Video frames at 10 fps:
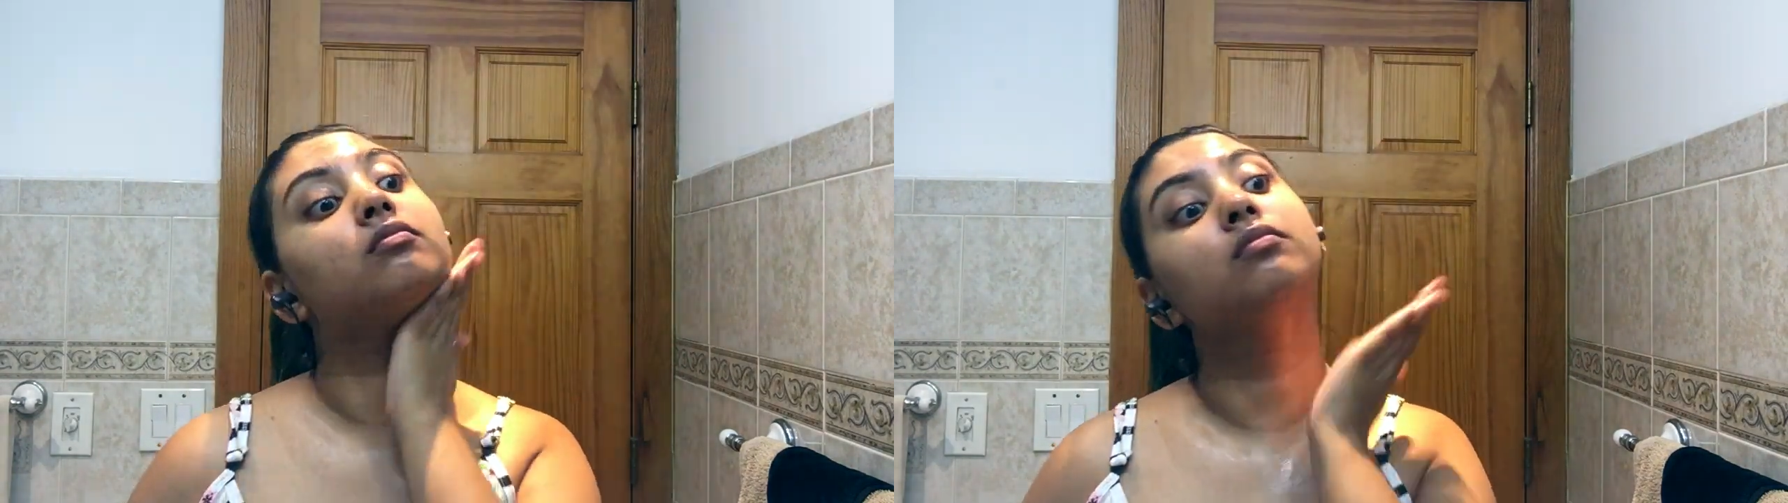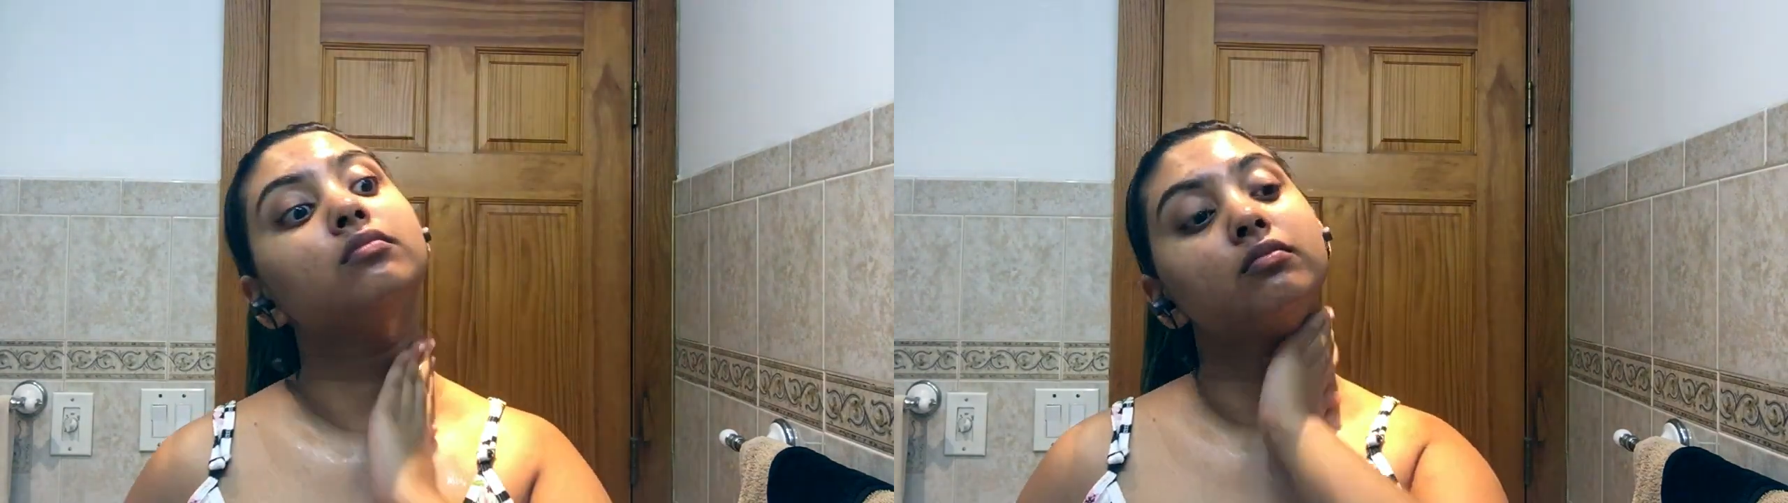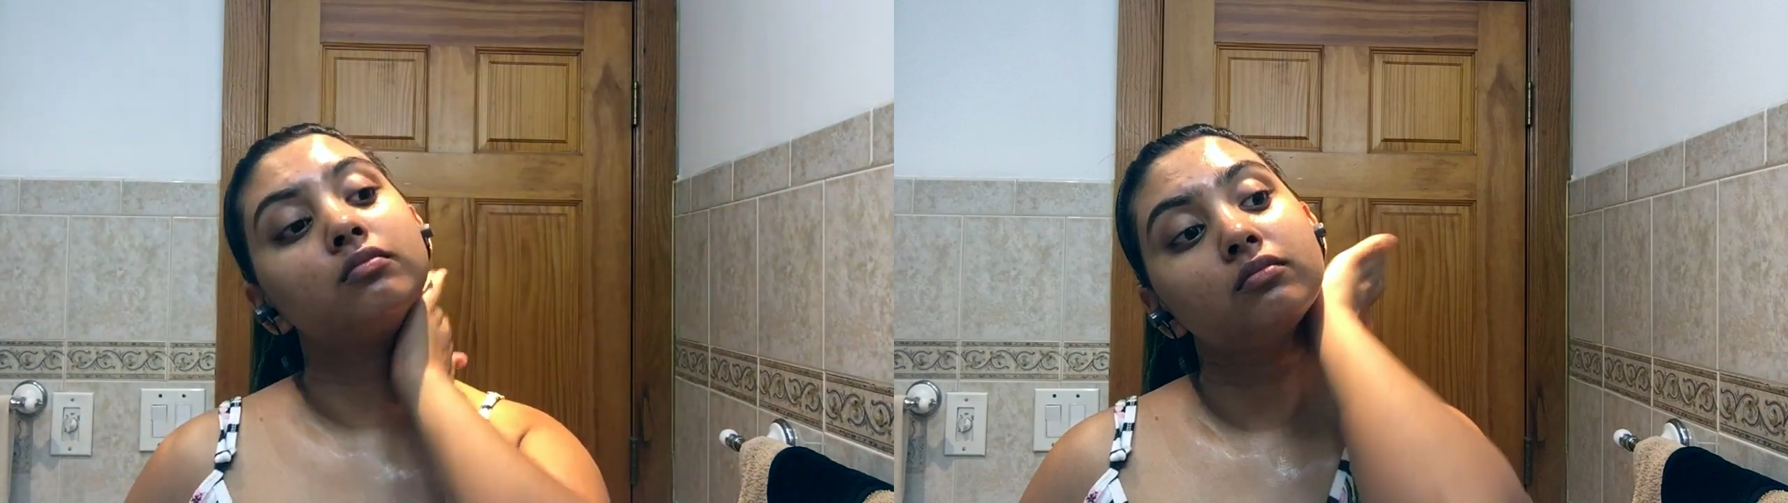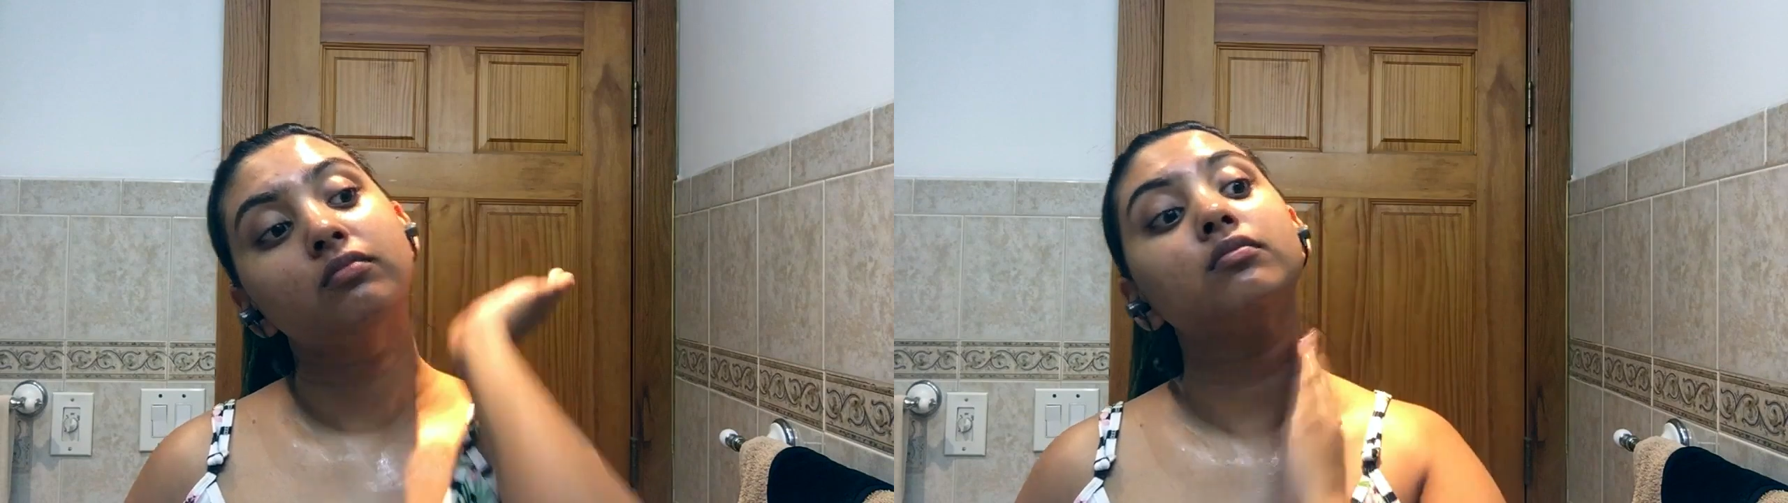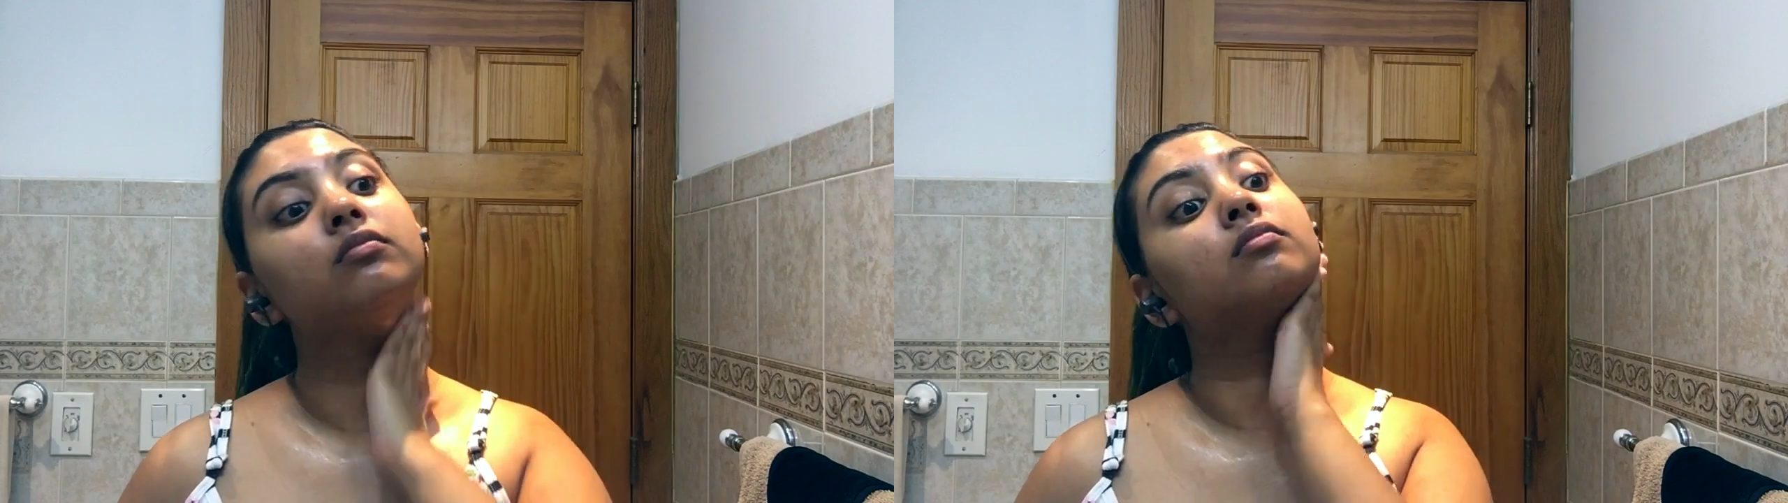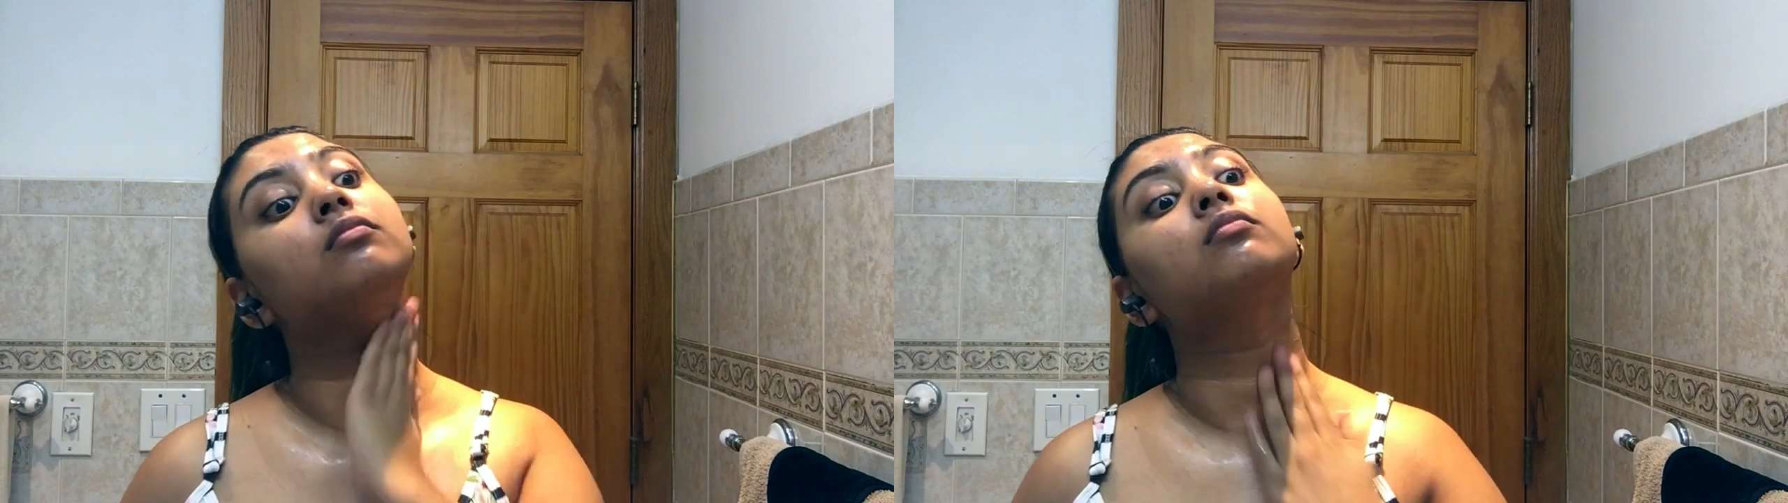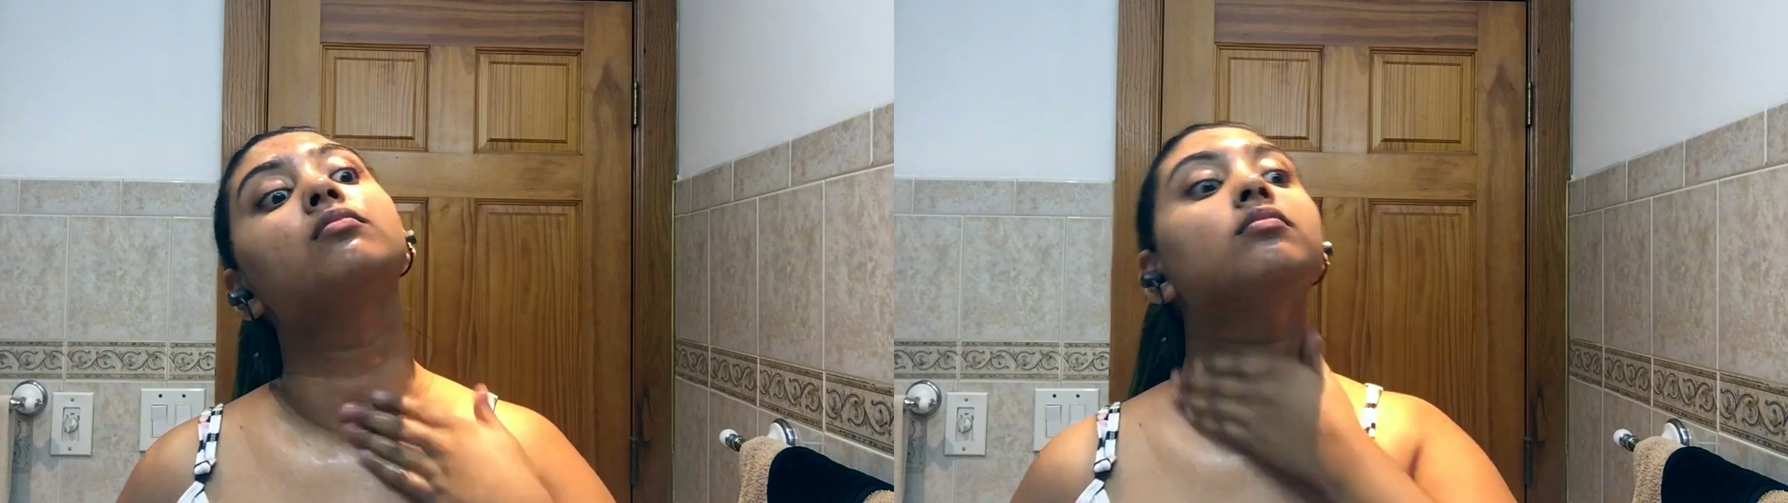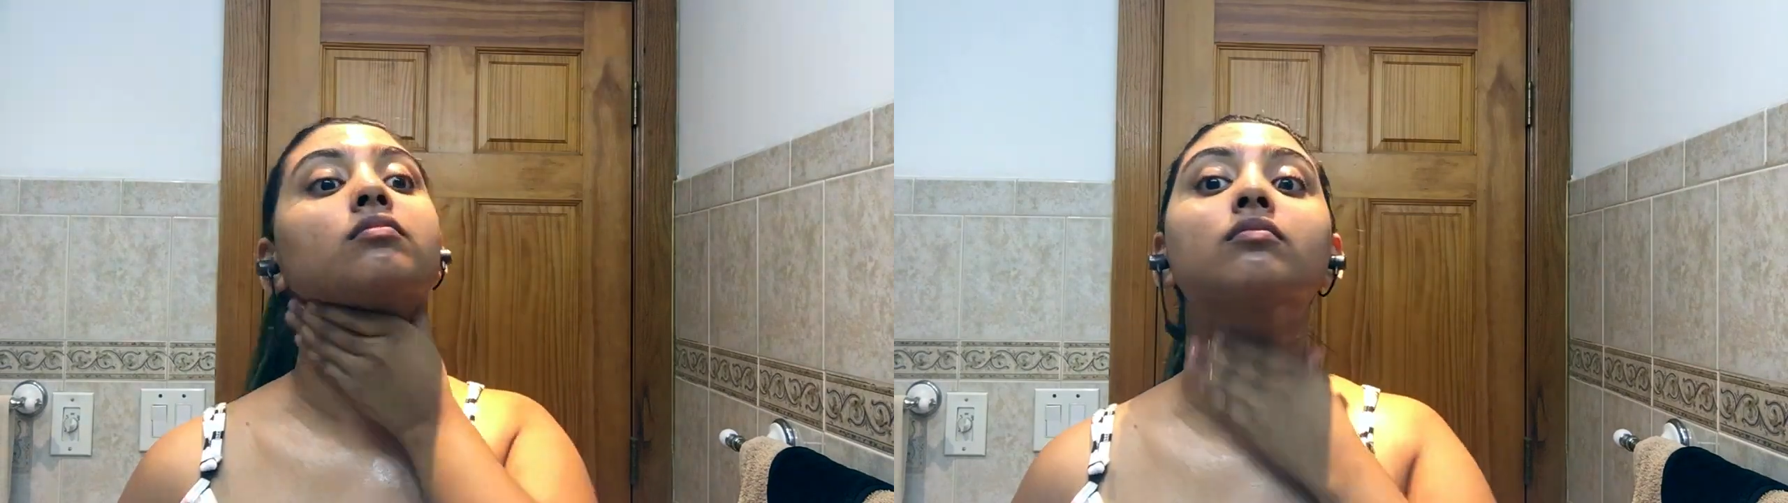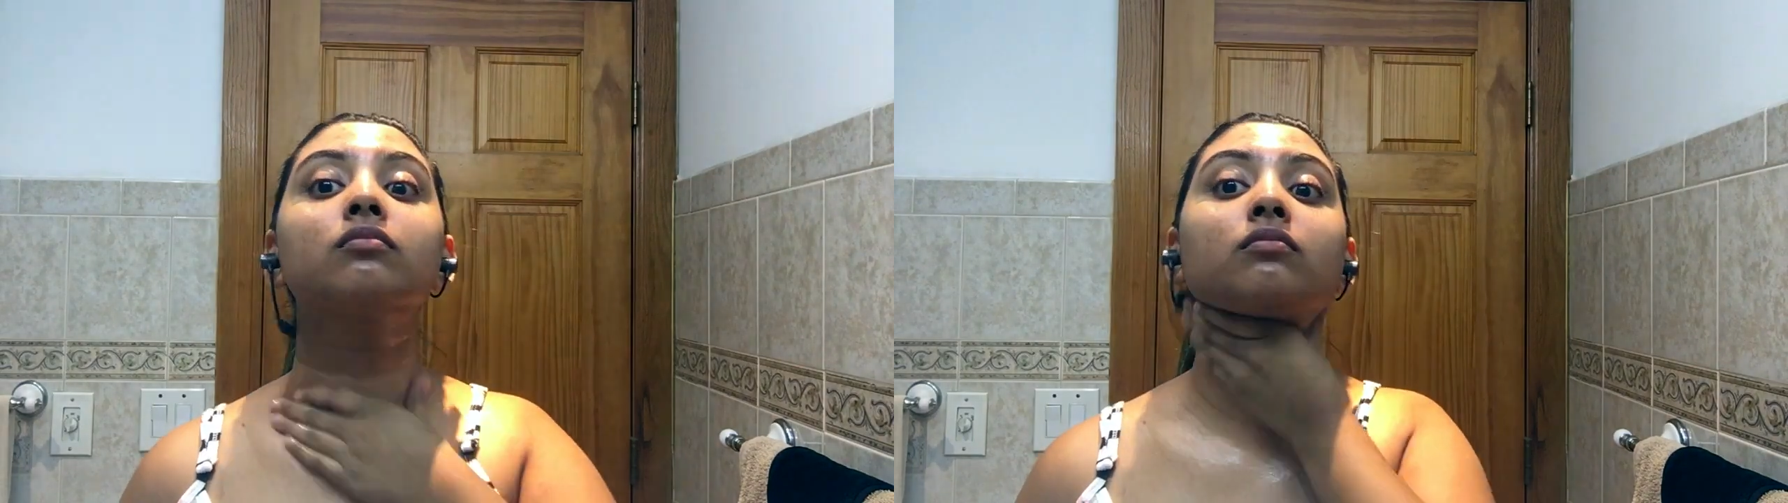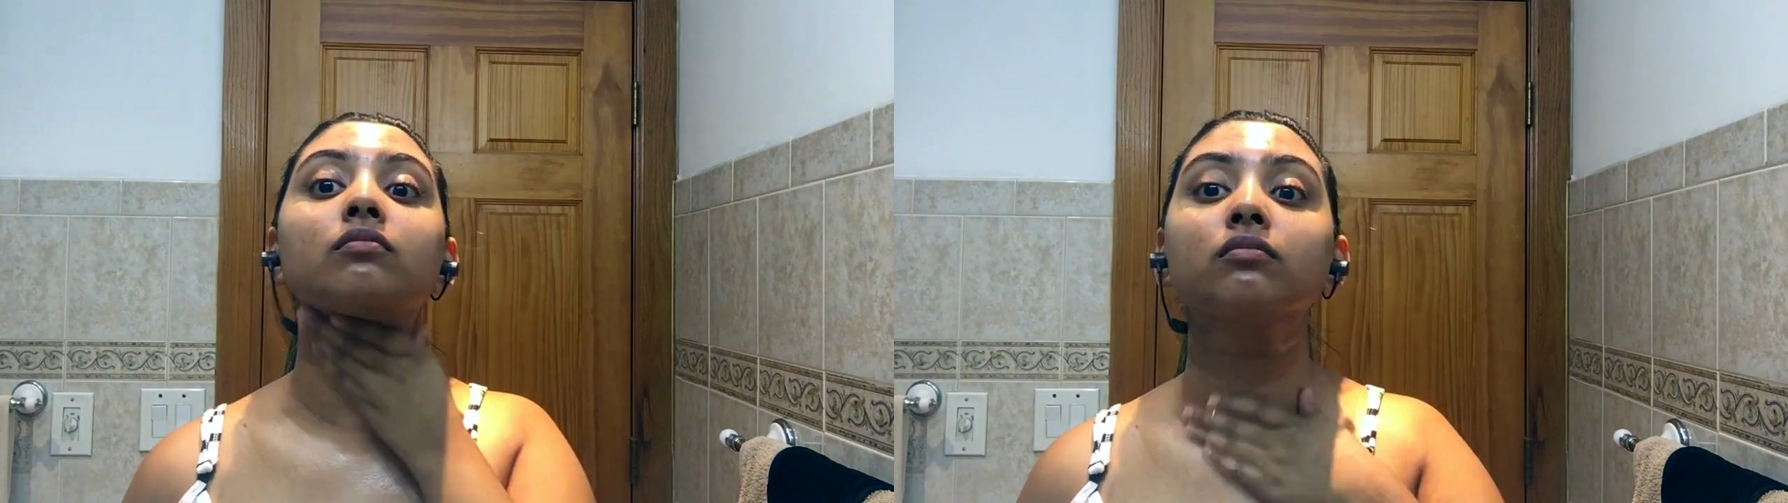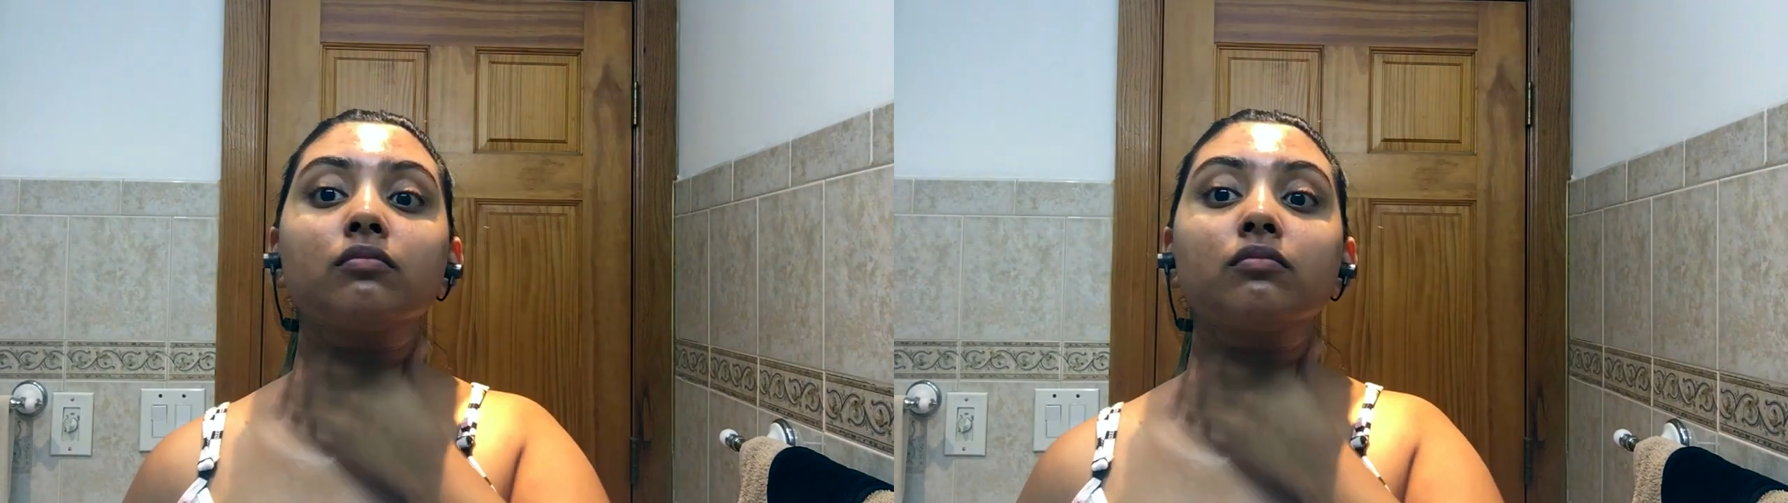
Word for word: This one is from my local beauty store.